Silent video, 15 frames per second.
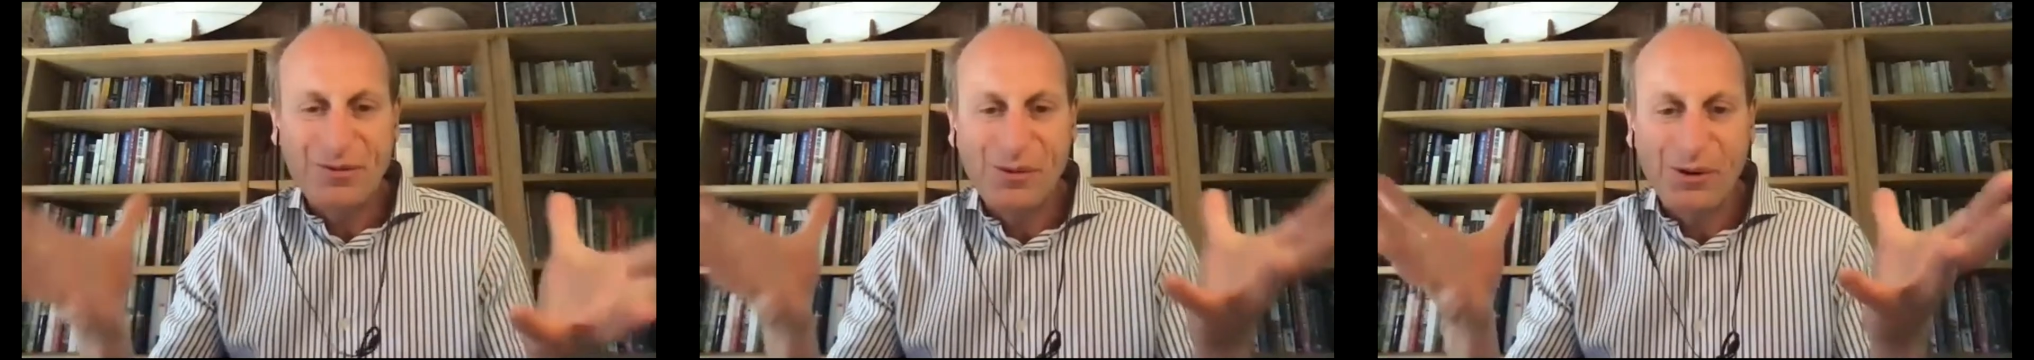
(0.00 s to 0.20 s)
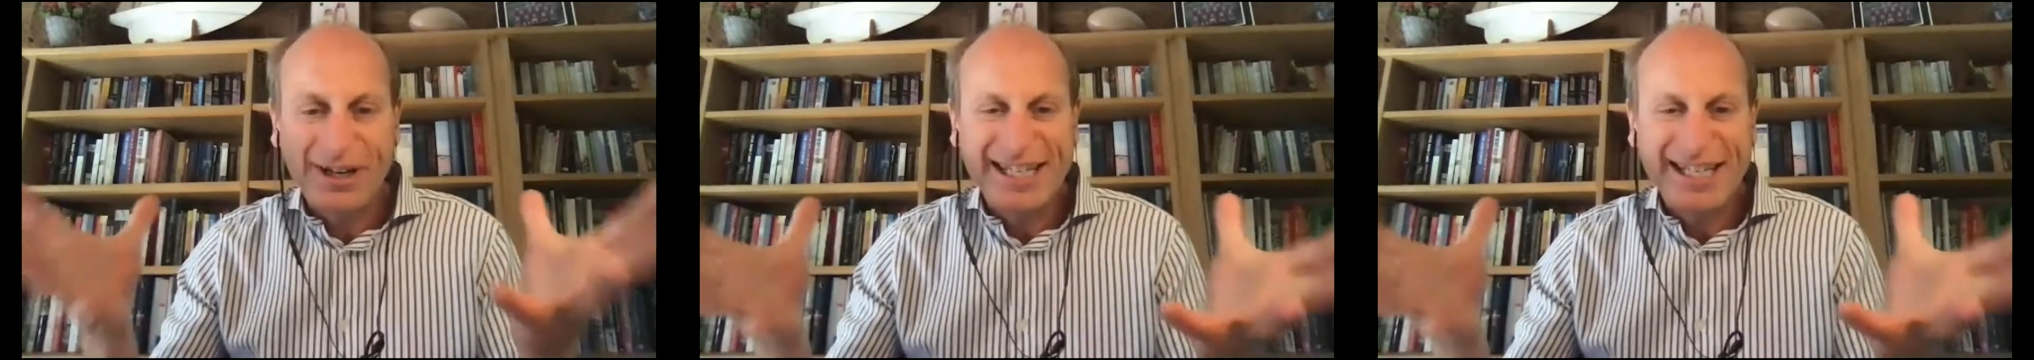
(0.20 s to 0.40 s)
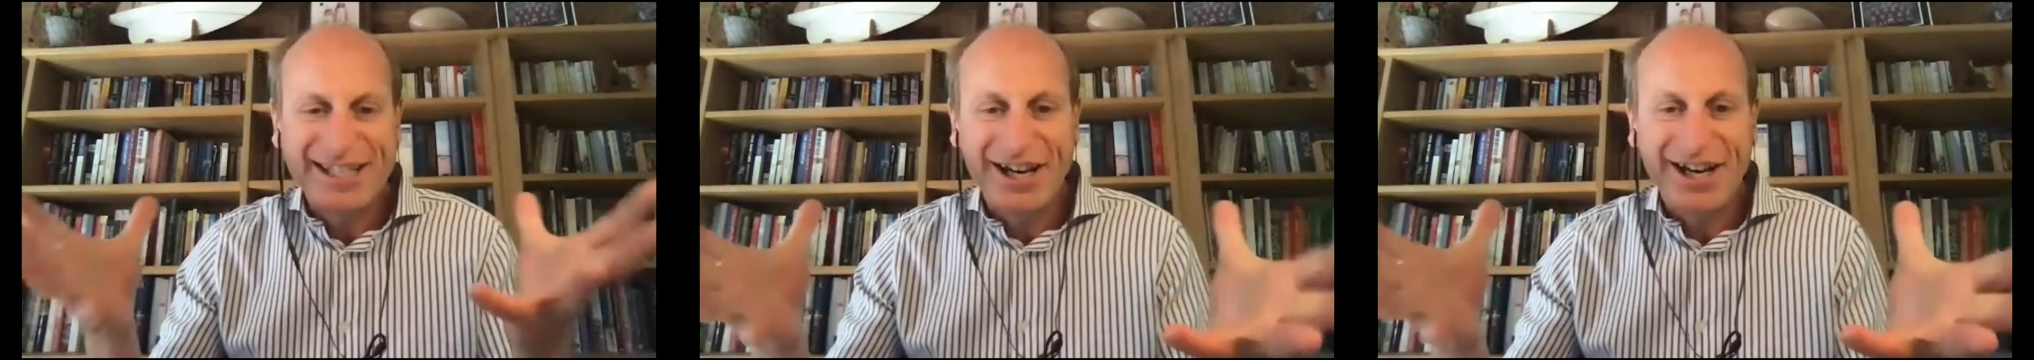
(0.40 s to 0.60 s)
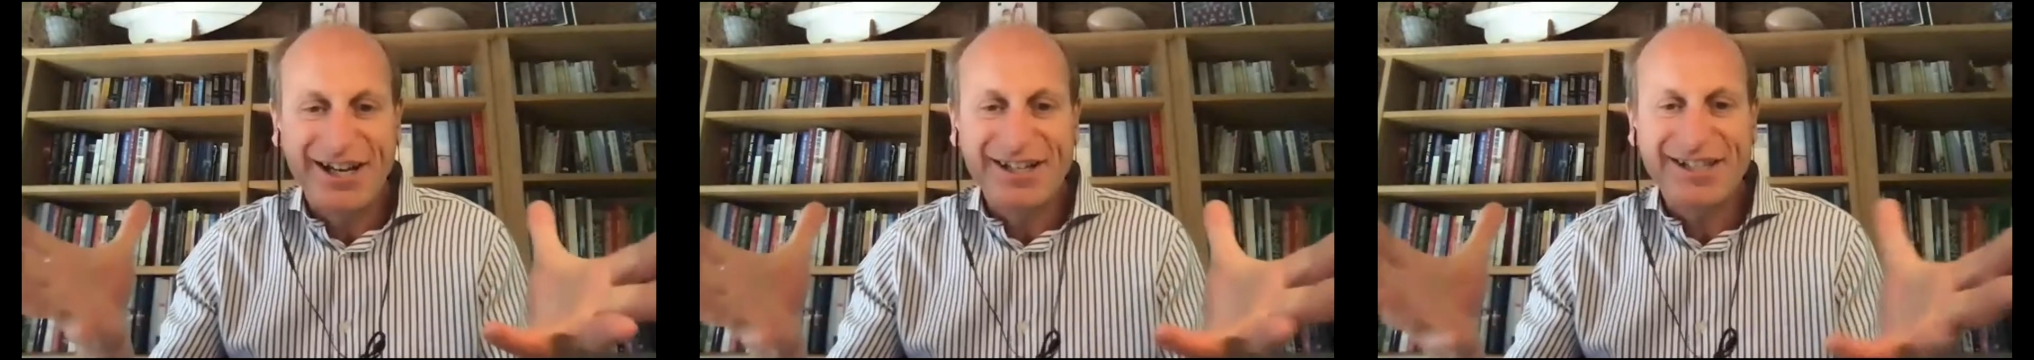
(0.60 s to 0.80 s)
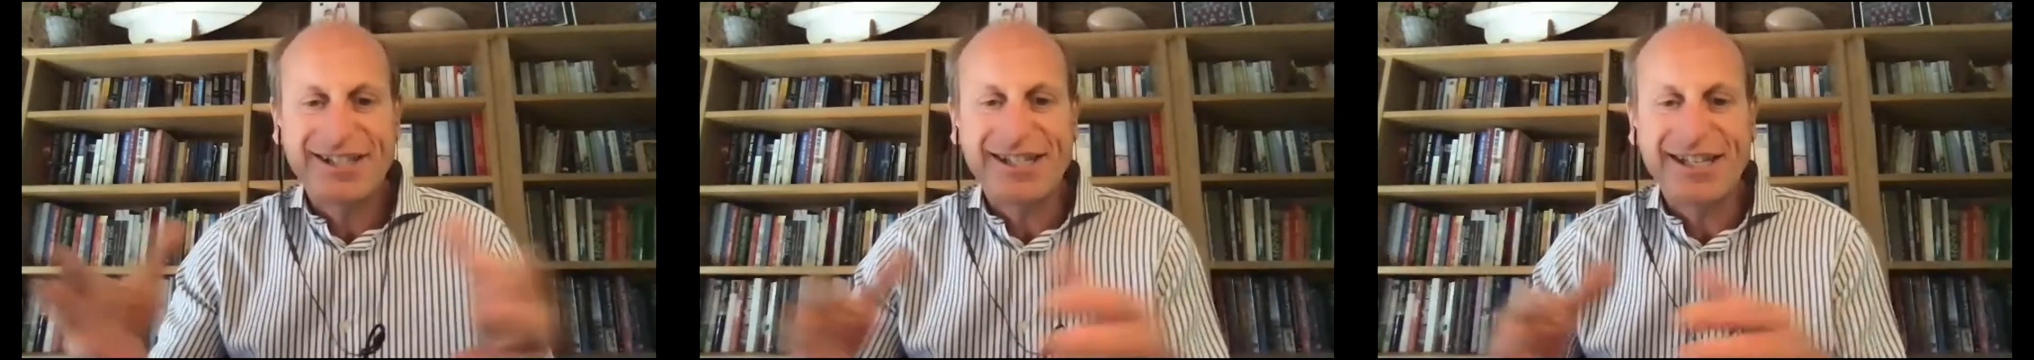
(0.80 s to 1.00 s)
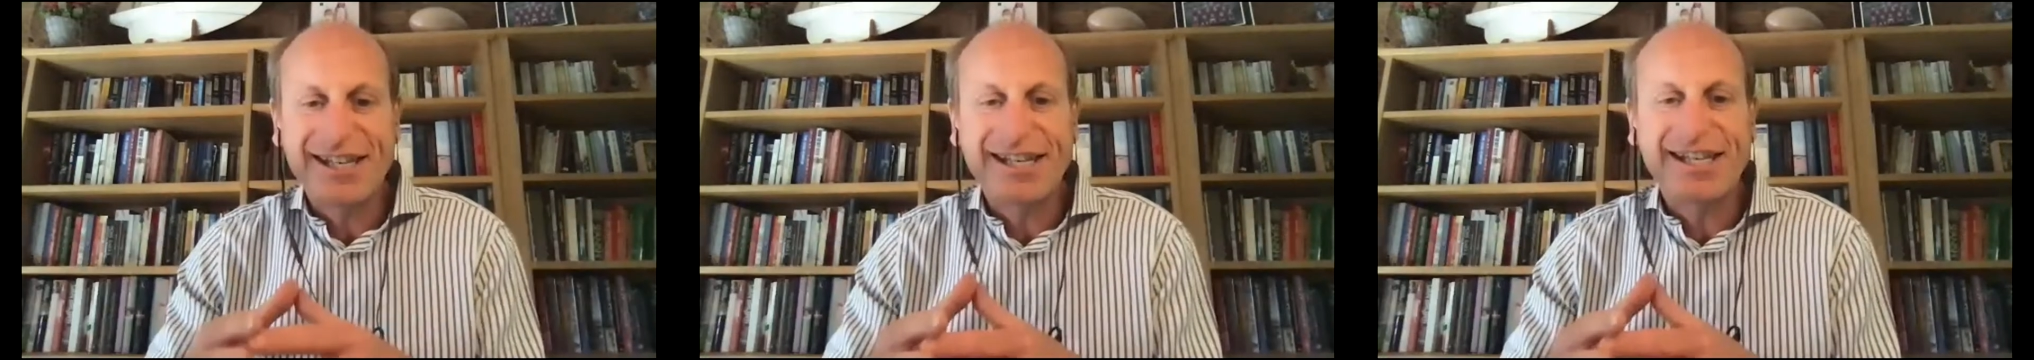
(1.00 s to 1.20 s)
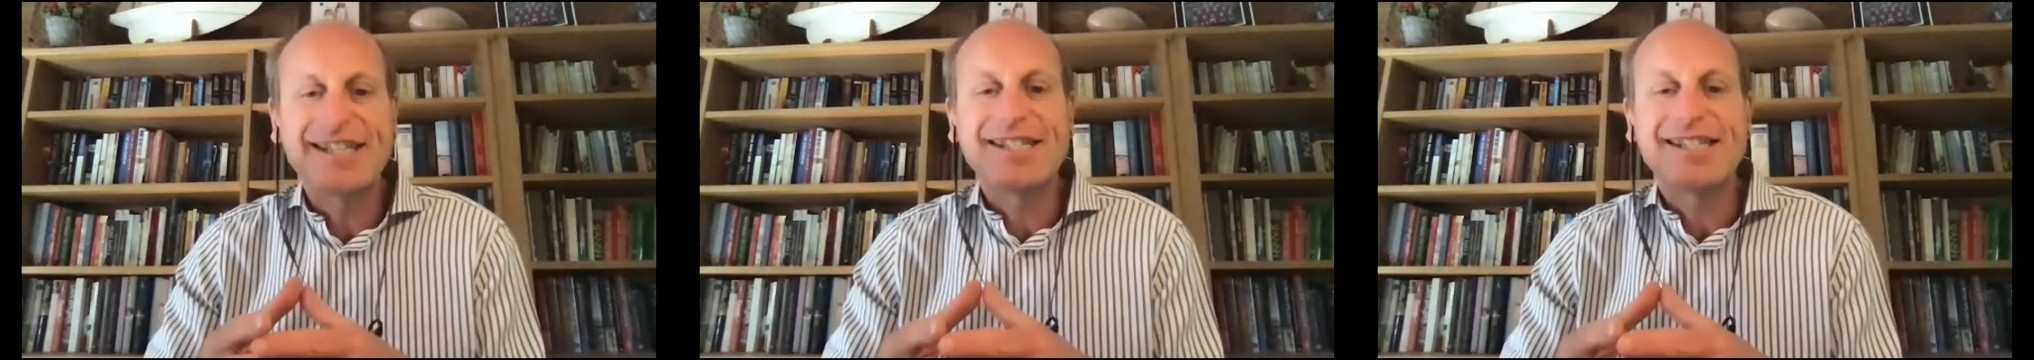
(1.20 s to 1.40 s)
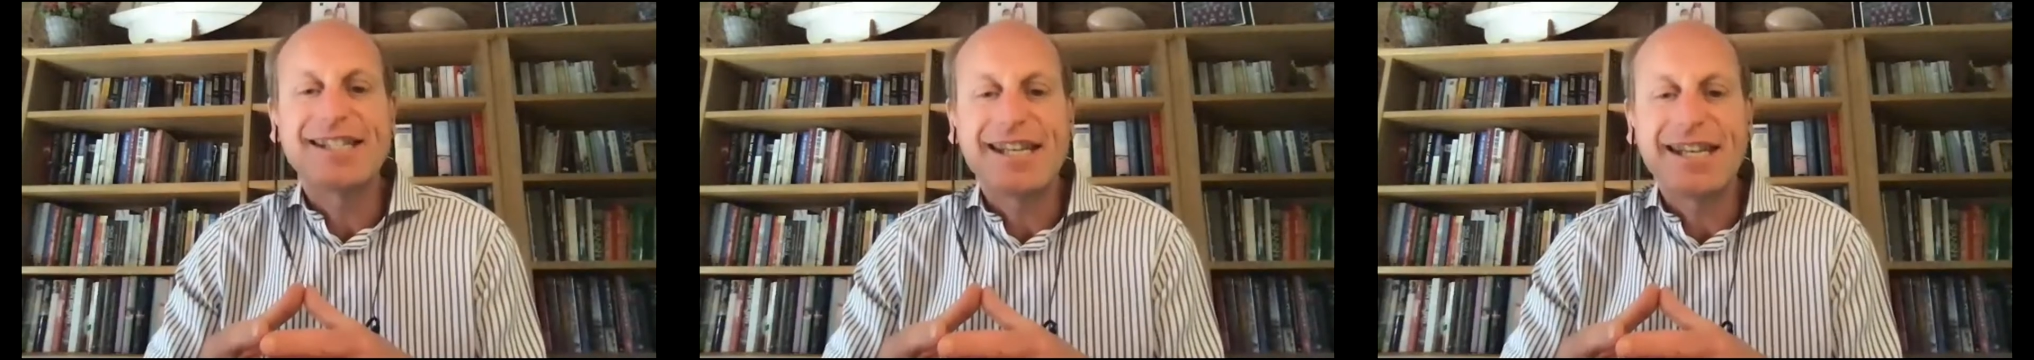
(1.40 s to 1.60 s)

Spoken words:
what he does is